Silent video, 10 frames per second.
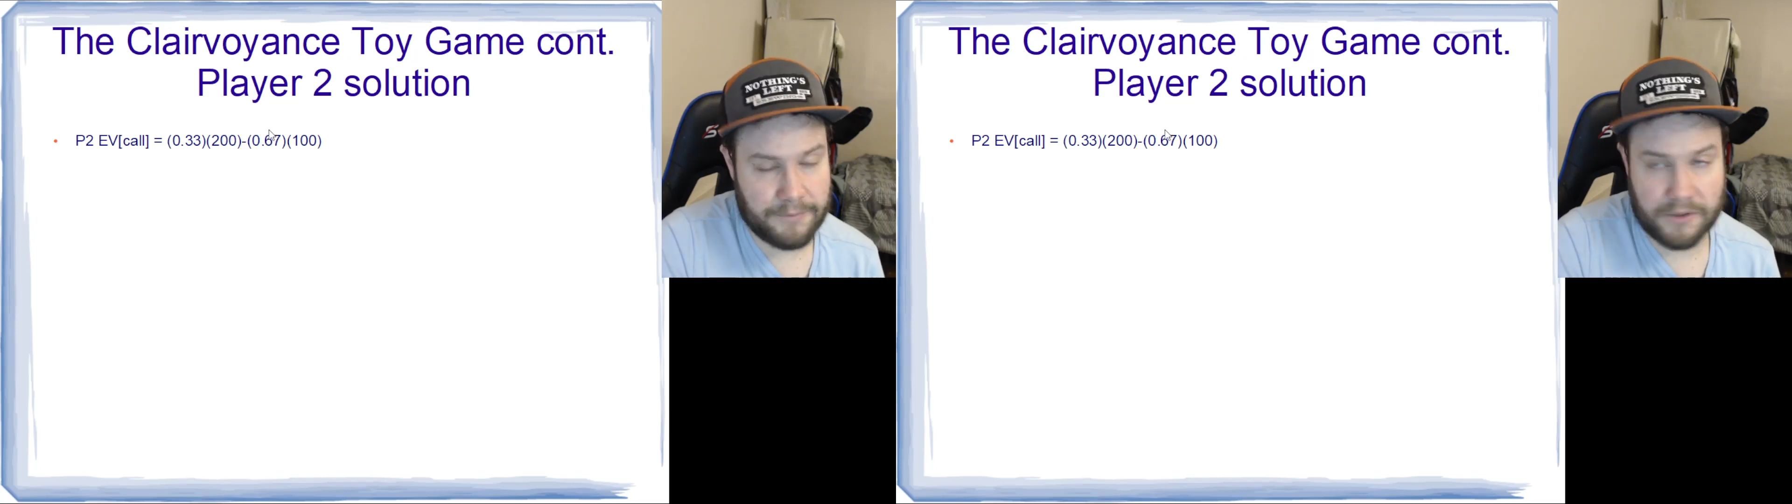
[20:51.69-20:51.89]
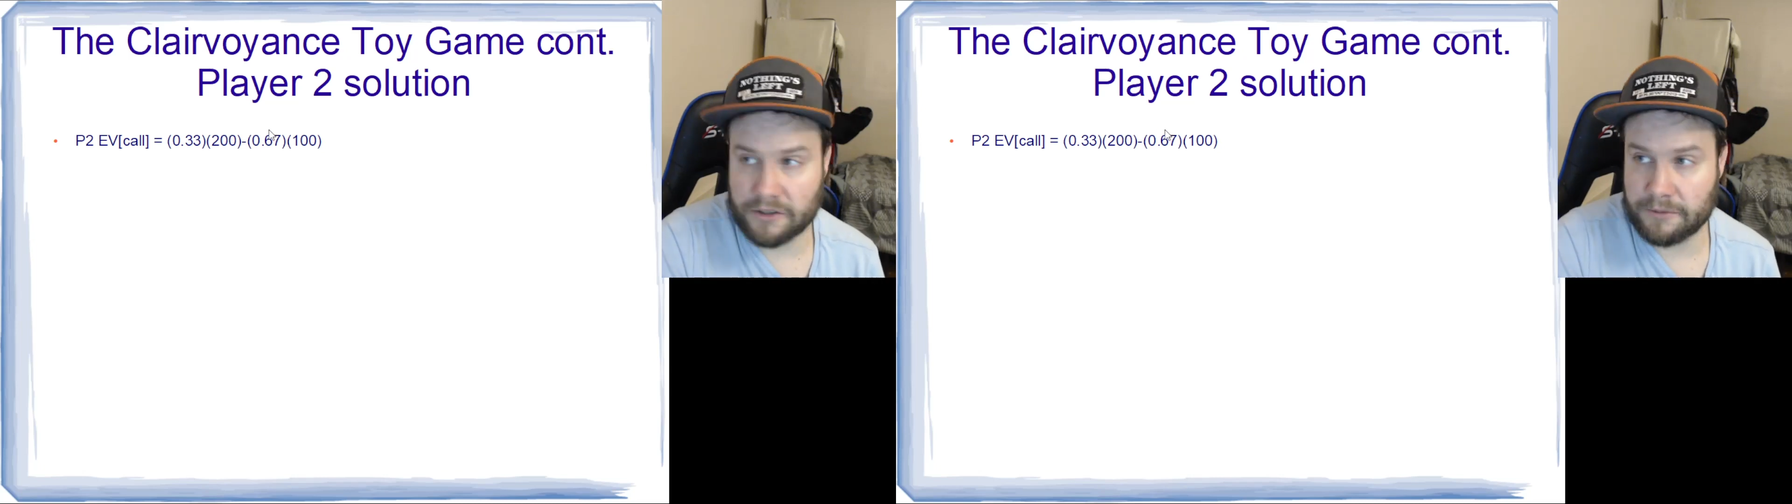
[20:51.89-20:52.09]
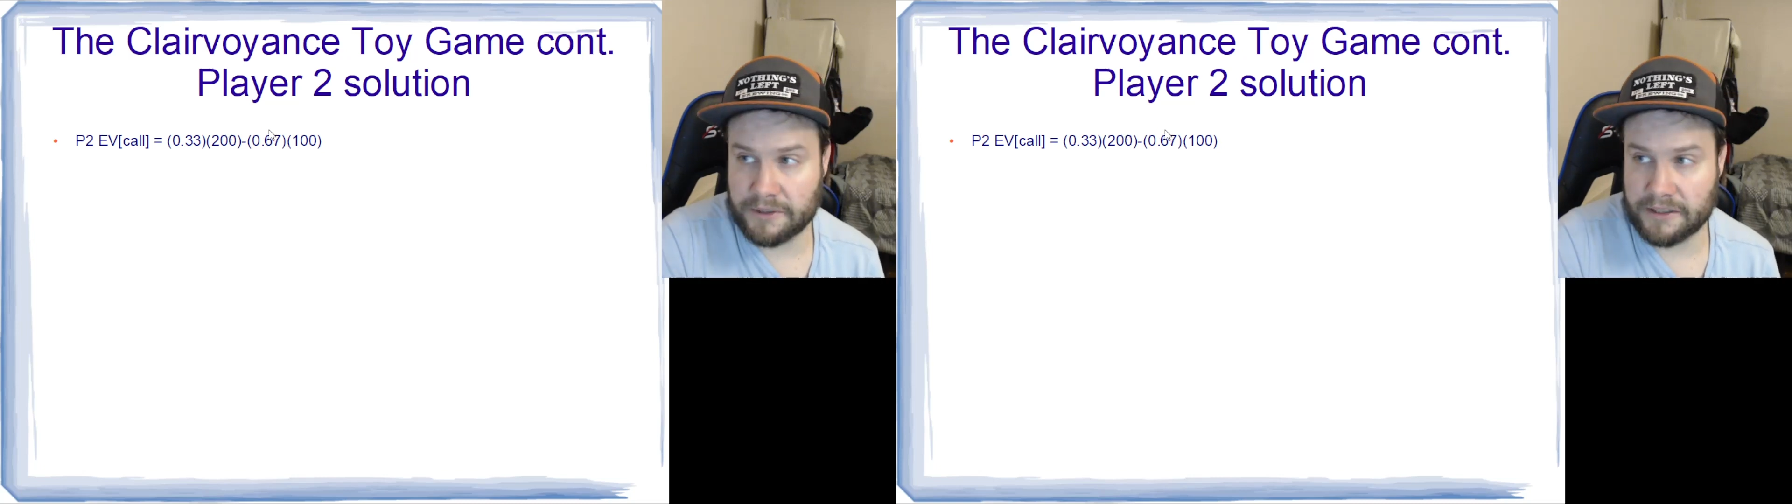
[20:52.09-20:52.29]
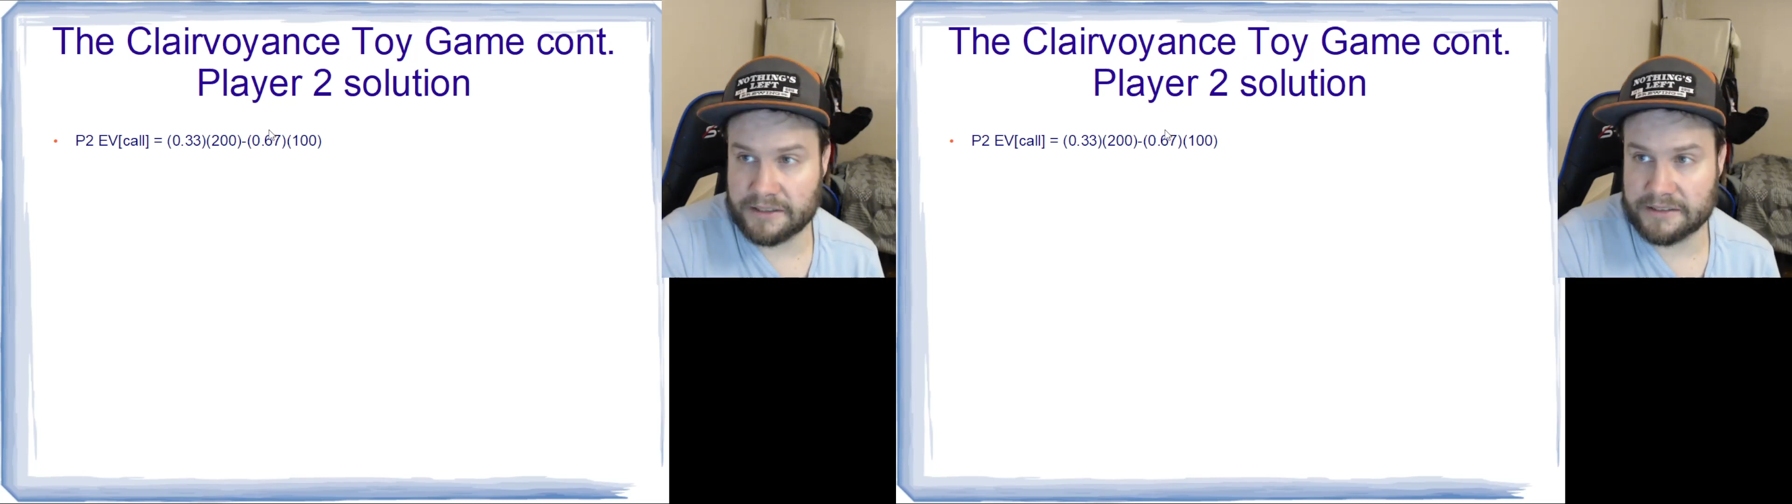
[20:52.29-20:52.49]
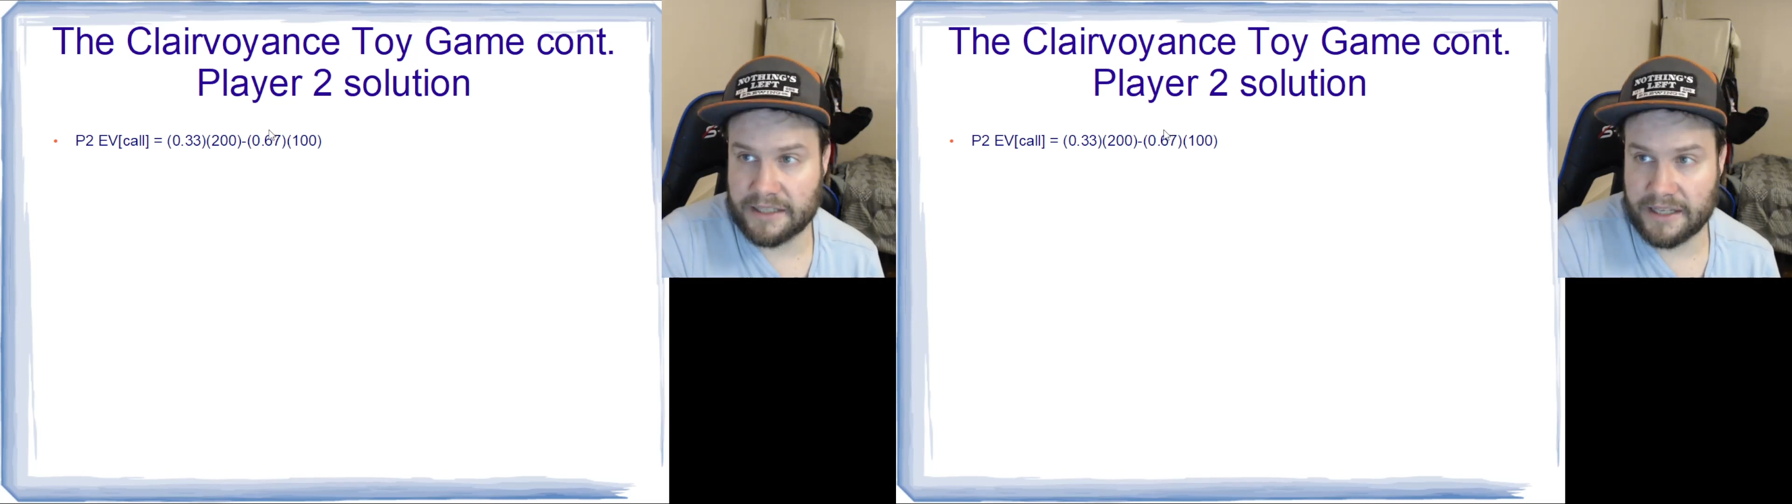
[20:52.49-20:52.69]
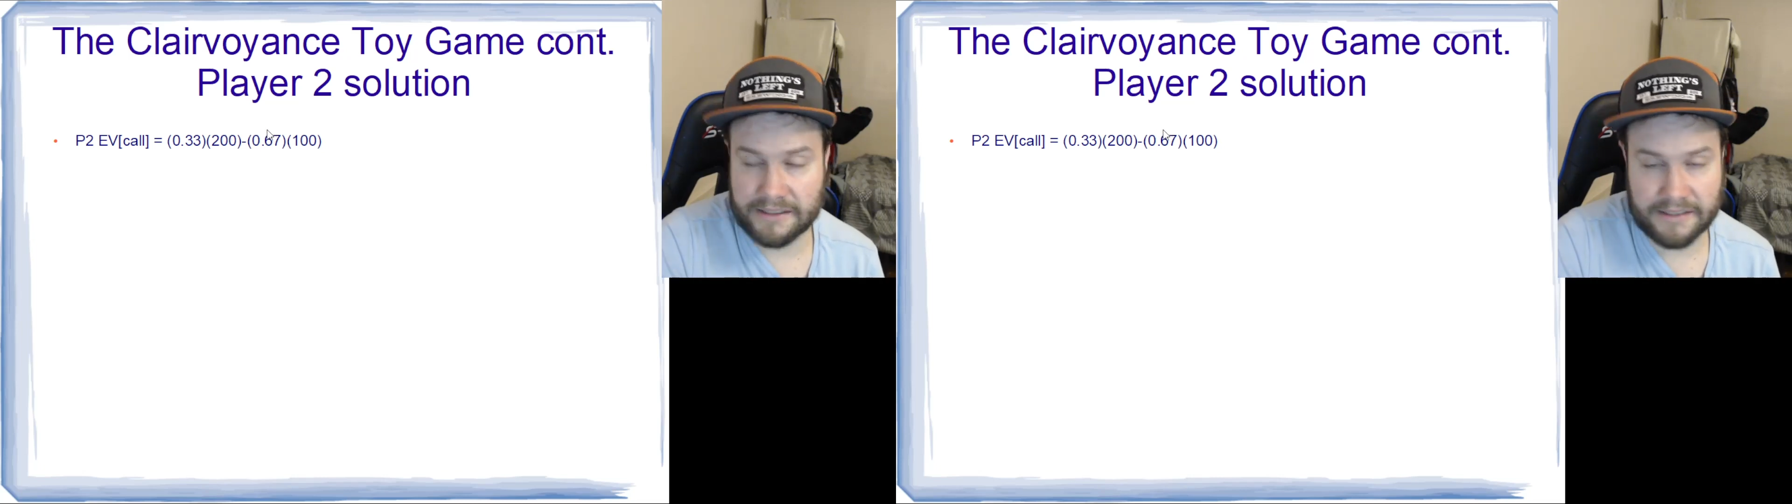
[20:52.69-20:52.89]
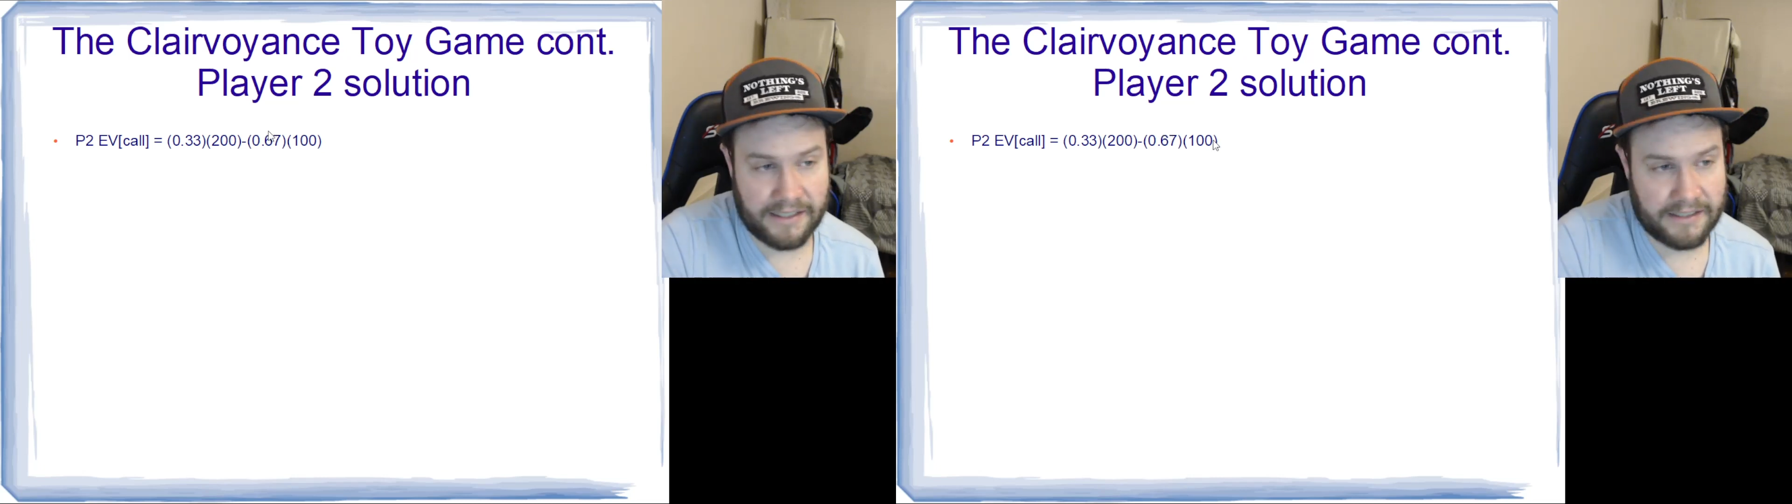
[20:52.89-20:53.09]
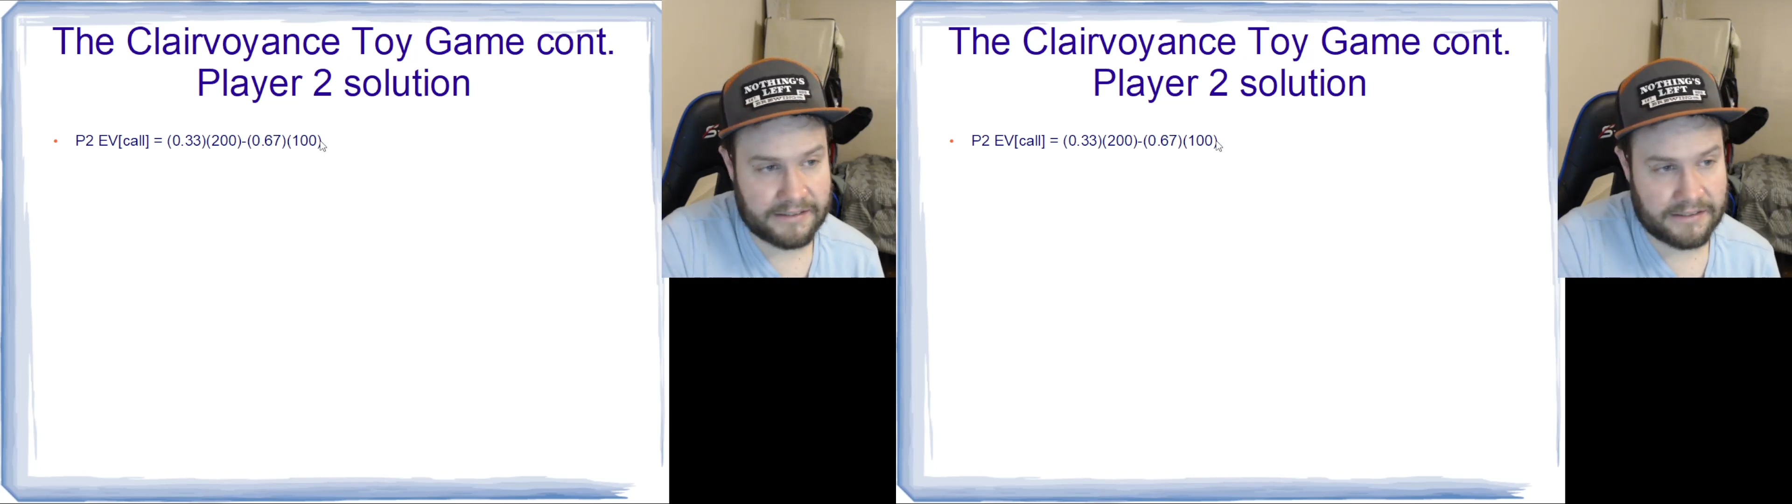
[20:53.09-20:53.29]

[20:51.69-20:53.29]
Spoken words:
they're going to be against ace-ace,